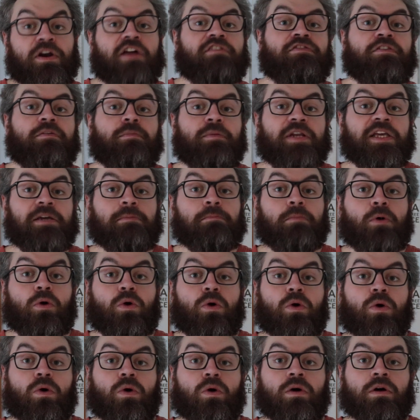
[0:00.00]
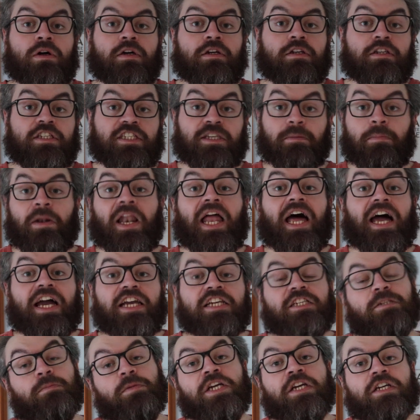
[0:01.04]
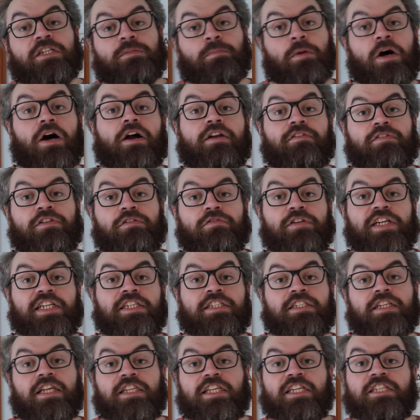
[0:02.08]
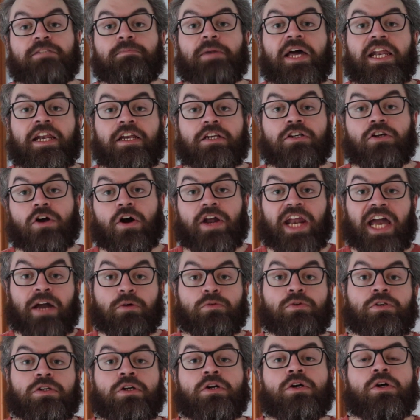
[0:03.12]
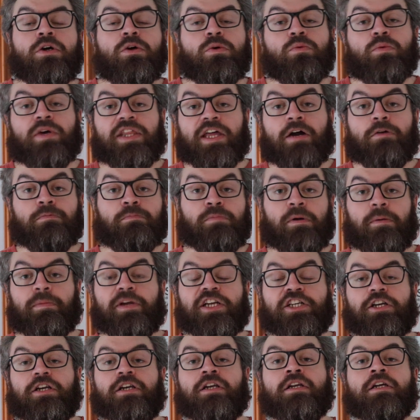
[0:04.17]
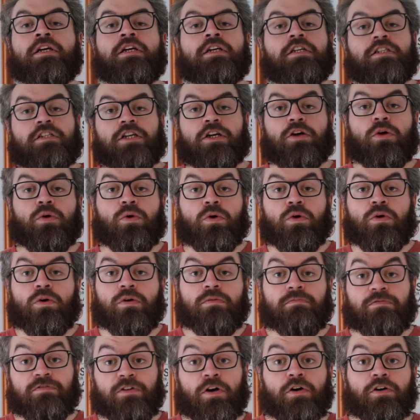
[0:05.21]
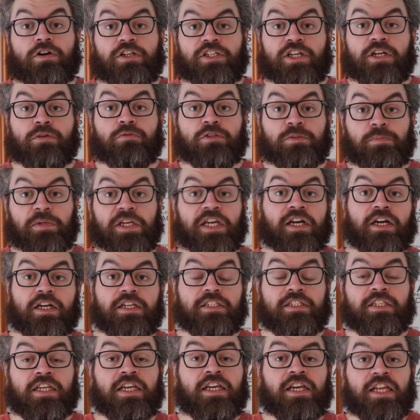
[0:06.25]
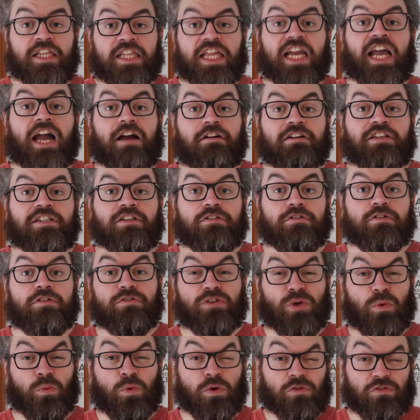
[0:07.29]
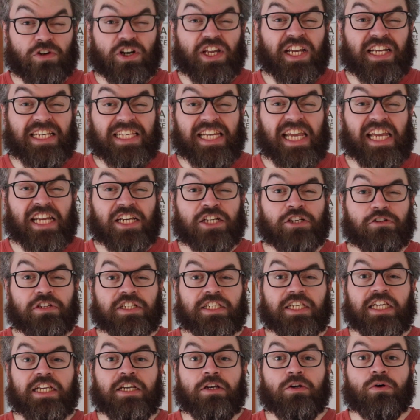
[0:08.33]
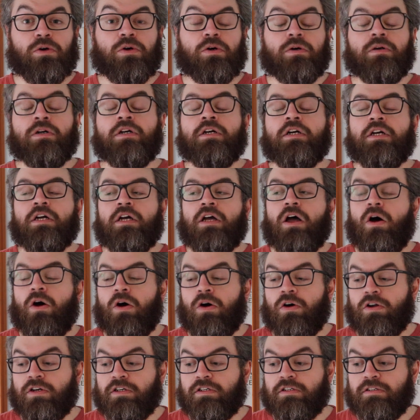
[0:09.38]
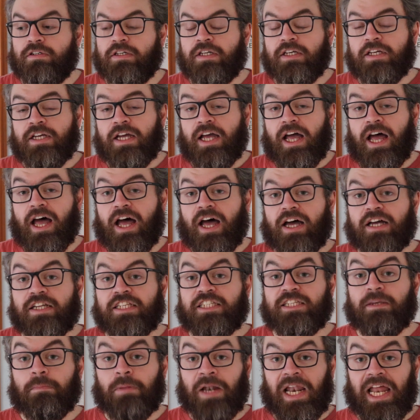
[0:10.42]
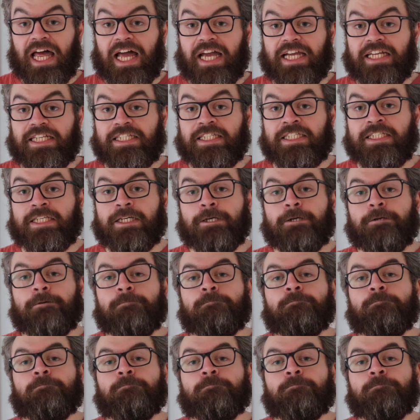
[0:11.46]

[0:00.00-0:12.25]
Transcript: preferably more supplies, because part of the reason that these men had gone out without permission to go foraging was because the garrison were running dangerously low on supplies.